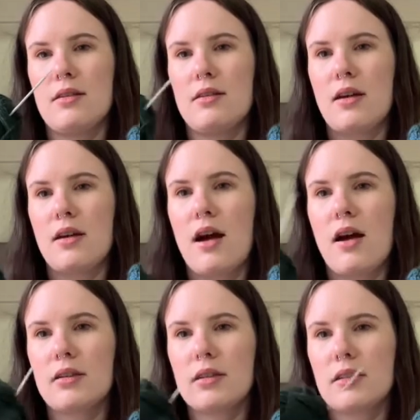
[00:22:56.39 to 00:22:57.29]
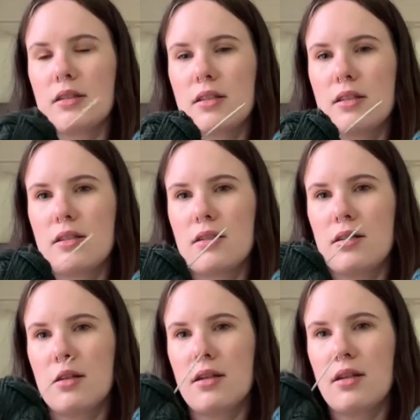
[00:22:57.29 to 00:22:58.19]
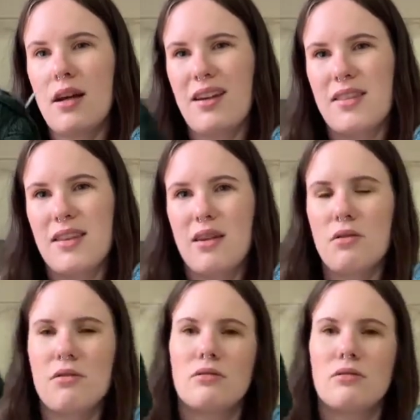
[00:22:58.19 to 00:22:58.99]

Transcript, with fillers: the colors, I think,